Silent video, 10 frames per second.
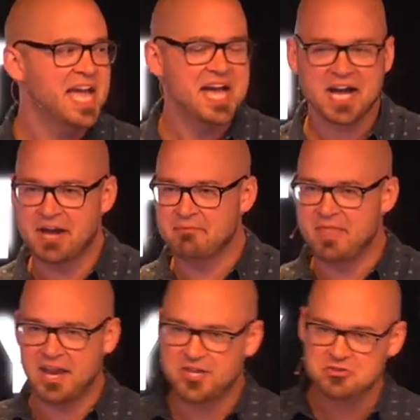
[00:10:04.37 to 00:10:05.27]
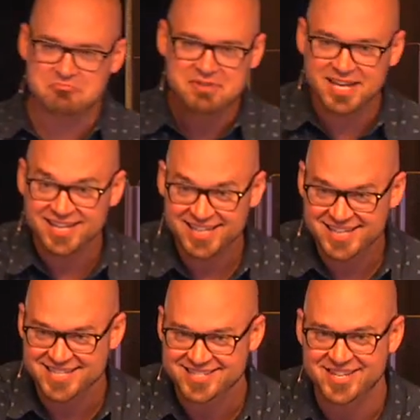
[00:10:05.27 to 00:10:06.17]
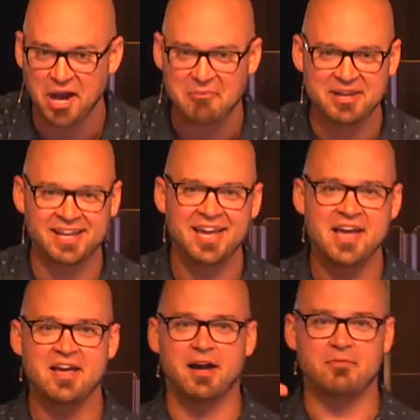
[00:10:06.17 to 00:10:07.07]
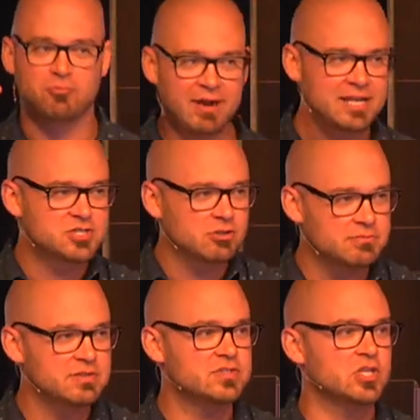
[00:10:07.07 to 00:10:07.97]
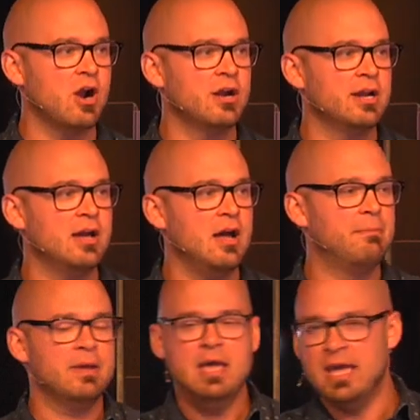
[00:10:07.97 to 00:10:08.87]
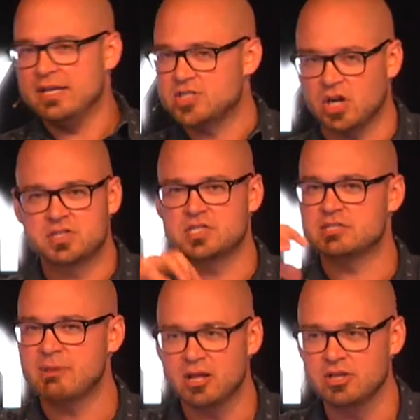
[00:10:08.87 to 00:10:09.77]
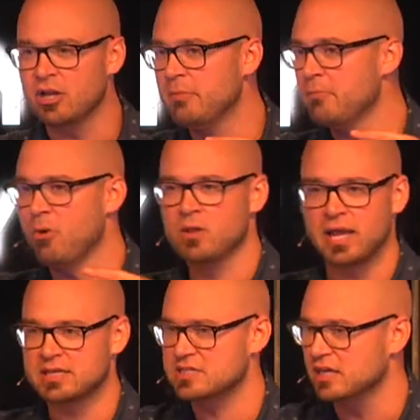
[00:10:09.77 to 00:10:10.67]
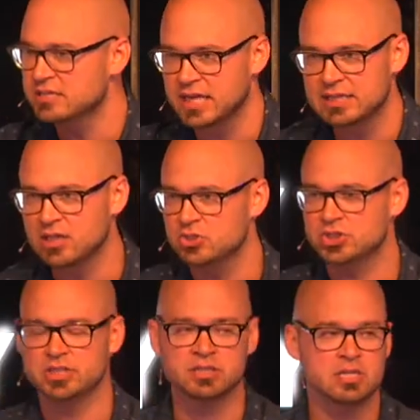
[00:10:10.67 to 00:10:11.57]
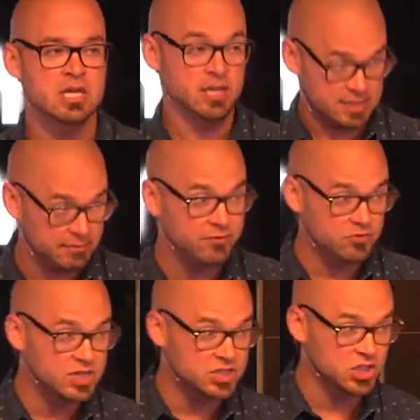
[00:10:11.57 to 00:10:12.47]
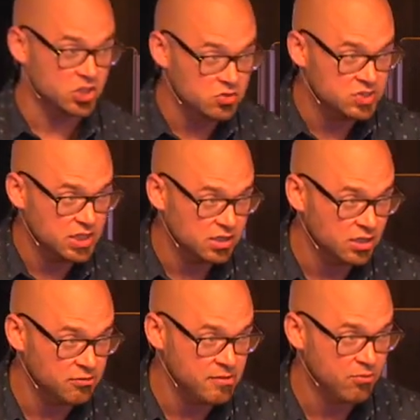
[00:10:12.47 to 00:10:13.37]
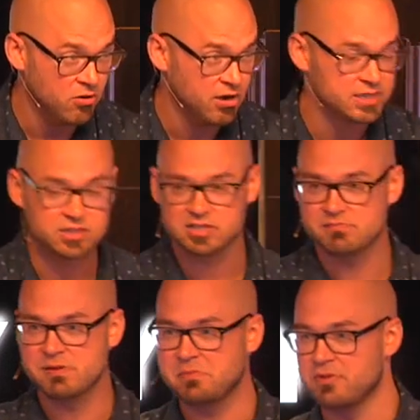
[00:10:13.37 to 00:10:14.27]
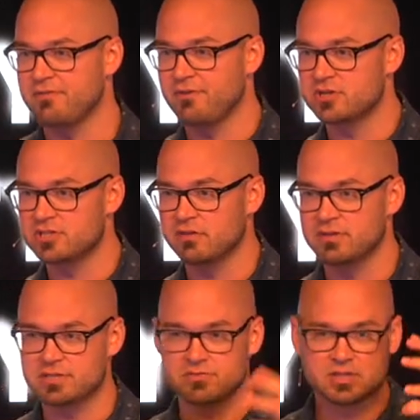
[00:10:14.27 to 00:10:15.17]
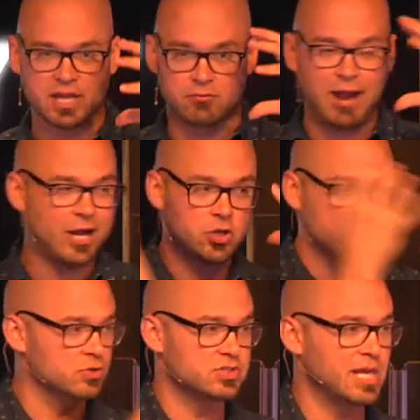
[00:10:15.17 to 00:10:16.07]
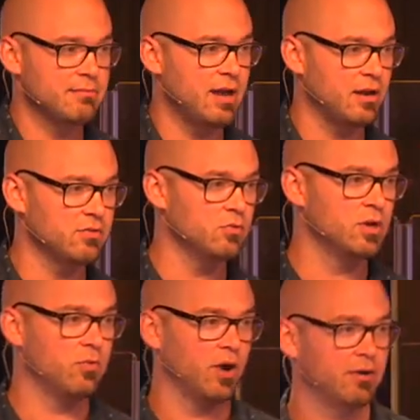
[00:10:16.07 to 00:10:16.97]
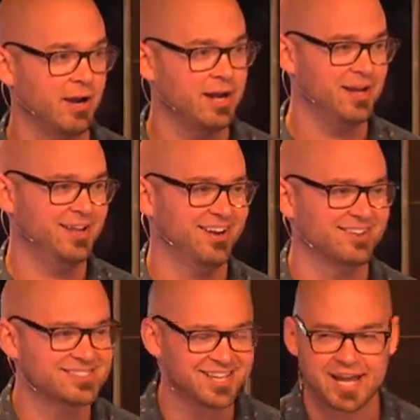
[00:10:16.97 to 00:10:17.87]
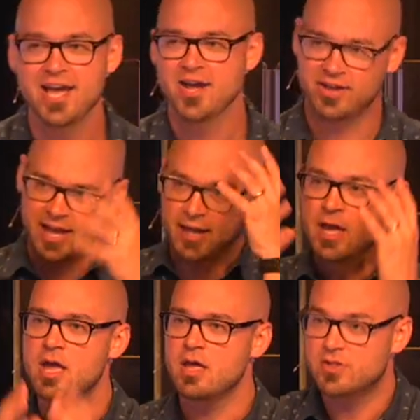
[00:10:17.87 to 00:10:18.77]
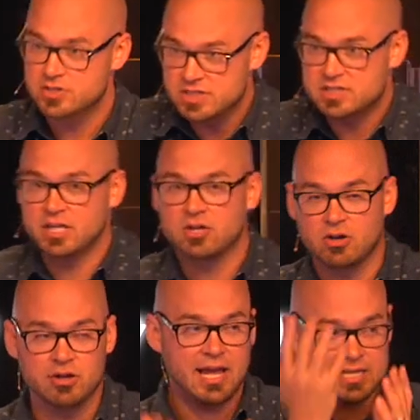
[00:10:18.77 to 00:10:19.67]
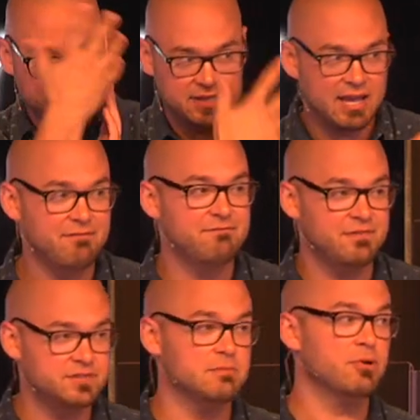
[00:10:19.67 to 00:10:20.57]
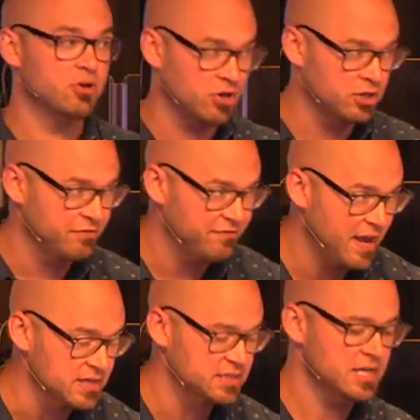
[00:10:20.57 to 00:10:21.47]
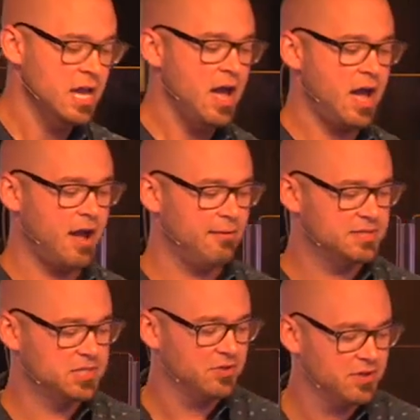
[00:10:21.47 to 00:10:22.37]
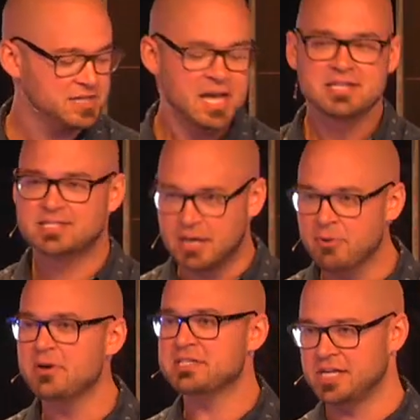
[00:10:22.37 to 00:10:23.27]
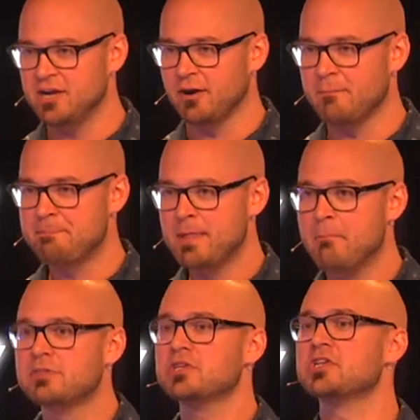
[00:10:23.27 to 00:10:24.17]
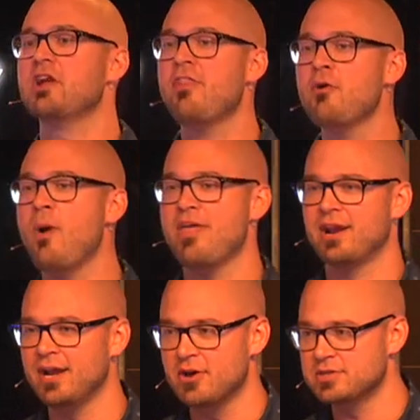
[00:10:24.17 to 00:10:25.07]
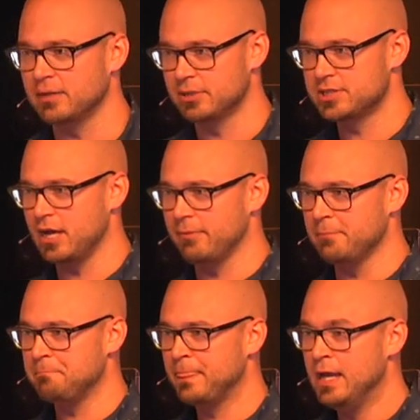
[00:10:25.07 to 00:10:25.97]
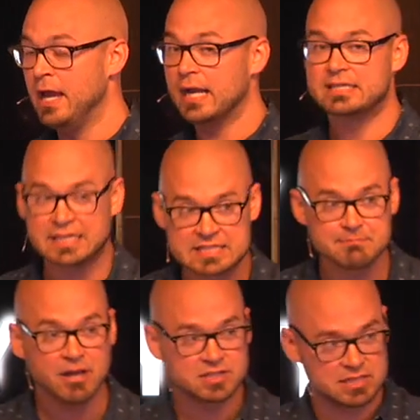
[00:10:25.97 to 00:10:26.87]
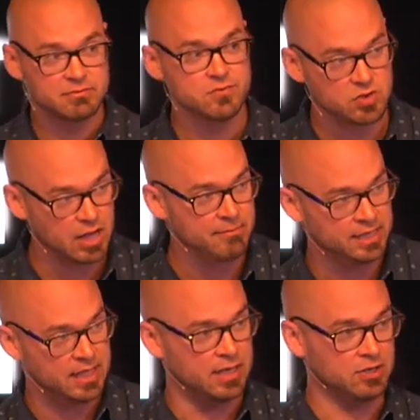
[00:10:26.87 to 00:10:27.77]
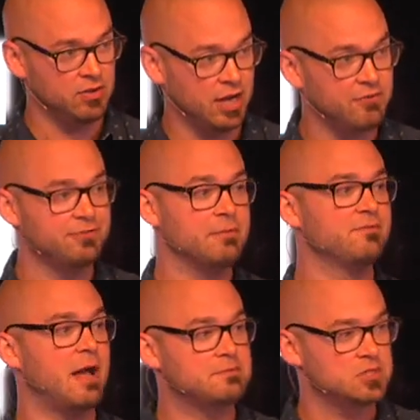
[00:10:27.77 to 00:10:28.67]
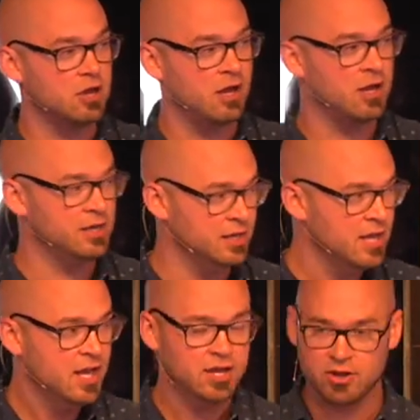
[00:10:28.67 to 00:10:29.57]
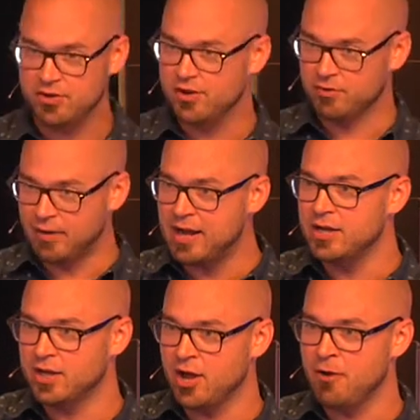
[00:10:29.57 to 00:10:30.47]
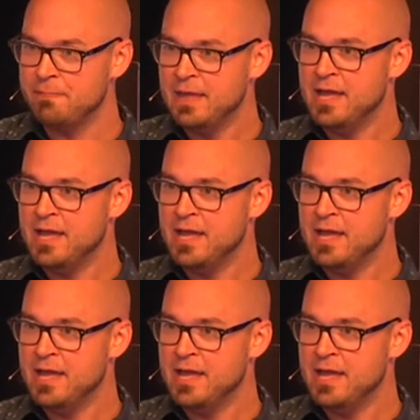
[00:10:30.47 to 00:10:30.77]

That humidity is coming. The rainstorms have started up. It starts to smell a little bit more like suntan lotion. Some of you need to use it a little bit more. I saw some people in the first service. It was like raccoons came out of the woodwork, right? And I was like, okay, there's this thing called SPF 50. Put it on your face. So there's summer is here. But there's another way that I know summer's coming. Because I smelled some of you coming in. You got your flip-flops on, and you're ready to go.